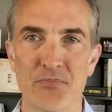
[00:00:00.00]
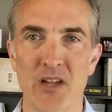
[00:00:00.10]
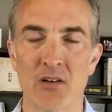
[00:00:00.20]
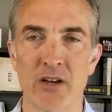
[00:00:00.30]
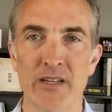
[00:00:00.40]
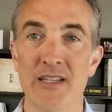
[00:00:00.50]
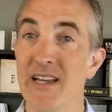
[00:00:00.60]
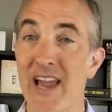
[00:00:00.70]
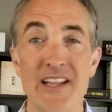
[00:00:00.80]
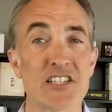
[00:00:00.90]
All right.
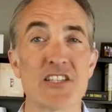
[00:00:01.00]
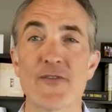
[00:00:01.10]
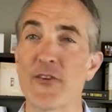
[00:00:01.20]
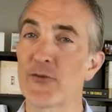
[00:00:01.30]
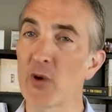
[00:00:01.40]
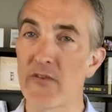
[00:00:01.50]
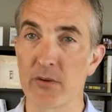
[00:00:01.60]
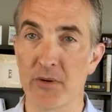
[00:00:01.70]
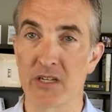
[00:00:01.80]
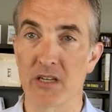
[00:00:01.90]
And it's different for
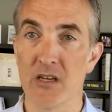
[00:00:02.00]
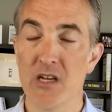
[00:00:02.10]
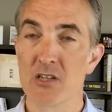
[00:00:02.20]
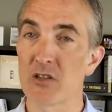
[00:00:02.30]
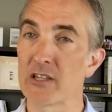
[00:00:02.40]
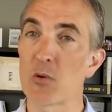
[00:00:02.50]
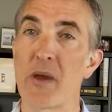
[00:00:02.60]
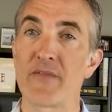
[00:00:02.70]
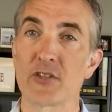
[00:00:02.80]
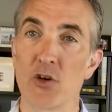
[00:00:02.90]
everybody. So that's
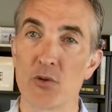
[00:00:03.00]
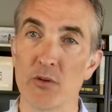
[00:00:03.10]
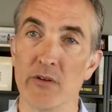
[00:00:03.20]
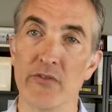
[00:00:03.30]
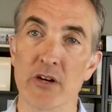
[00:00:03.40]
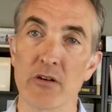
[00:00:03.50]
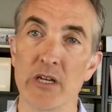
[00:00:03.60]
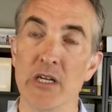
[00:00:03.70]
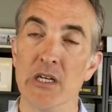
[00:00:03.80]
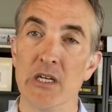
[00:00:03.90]
have to go through a
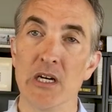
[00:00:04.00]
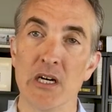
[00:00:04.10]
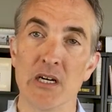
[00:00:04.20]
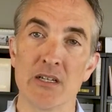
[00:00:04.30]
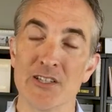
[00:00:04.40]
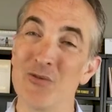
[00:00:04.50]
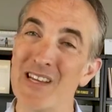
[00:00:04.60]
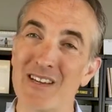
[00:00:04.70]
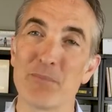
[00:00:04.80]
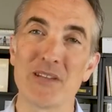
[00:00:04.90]
very
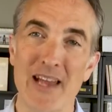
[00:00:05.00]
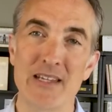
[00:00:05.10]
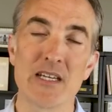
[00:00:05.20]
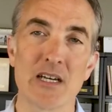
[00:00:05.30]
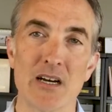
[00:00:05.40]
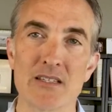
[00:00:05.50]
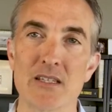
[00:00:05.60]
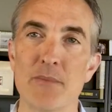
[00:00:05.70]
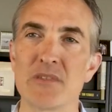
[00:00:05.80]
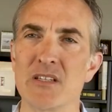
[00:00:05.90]
unique planning
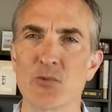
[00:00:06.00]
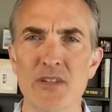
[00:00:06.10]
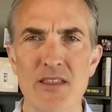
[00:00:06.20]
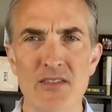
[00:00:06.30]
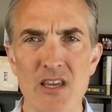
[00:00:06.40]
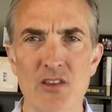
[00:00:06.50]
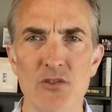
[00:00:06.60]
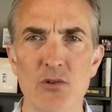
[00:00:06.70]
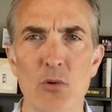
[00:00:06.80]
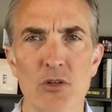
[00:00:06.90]
concept and really think
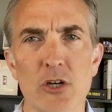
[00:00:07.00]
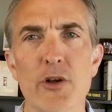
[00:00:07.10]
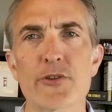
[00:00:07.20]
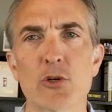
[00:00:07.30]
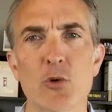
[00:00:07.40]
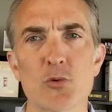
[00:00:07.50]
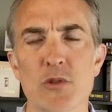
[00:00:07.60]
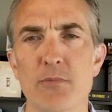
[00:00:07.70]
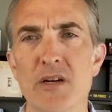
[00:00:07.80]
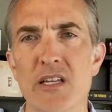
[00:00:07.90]
through what are our other goals
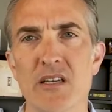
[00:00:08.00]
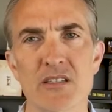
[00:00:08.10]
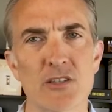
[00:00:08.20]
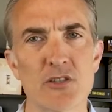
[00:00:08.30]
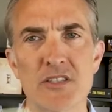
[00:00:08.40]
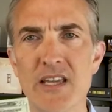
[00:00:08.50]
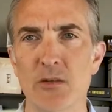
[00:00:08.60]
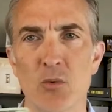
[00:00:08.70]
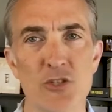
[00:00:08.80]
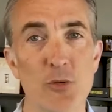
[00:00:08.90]
with money, because understand that
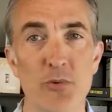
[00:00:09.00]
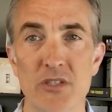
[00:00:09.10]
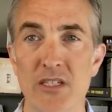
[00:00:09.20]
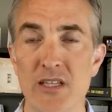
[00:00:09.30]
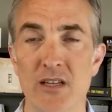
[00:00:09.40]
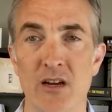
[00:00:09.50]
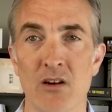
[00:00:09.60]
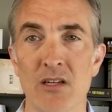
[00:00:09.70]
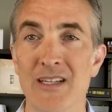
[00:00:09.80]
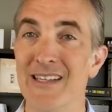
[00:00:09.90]
once you put it in
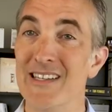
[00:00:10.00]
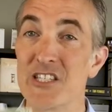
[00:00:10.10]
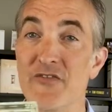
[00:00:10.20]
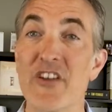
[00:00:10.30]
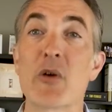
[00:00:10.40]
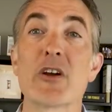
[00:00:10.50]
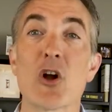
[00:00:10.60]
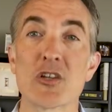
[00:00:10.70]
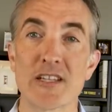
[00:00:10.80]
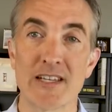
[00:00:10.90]
there, it's very
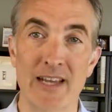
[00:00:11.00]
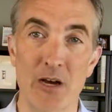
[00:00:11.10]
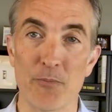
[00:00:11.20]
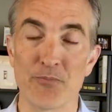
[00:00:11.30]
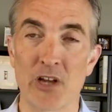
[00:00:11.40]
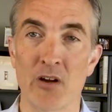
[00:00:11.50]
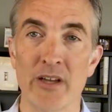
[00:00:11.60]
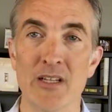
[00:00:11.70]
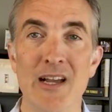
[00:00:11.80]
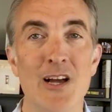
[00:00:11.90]
hard to get out. All
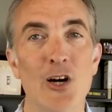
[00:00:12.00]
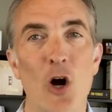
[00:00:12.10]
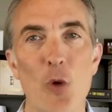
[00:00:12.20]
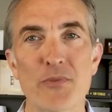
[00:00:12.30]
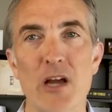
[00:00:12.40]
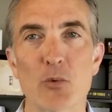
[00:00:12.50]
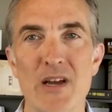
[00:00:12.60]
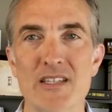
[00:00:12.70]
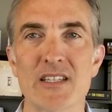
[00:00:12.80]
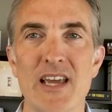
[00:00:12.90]
right. Hope that
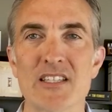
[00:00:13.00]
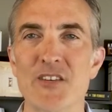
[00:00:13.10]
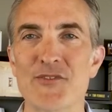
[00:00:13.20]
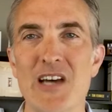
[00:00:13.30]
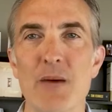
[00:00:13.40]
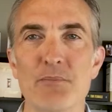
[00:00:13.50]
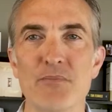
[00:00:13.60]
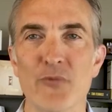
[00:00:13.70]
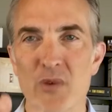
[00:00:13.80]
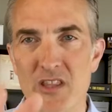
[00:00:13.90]
resonates. If
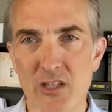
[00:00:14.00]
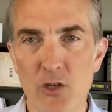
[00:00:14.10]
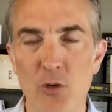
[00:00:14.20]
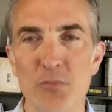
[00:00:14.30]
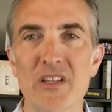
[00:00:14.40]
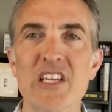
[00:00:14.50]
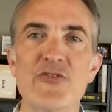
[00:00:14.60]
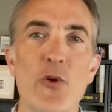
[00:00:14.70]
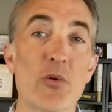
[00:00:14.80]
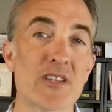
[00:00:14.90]
not with you, please
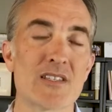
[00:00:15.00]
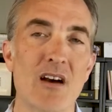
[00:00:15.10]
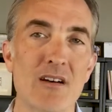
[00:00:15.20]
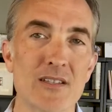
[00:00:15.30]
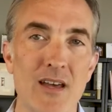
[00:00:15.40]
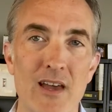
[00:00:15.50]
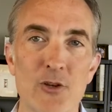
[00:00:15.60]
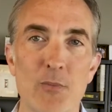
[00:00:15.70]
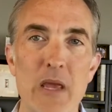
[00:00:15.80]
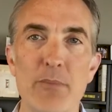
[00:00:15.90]
forward this on to
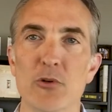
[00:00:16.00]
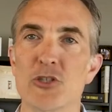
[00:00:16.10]
other people.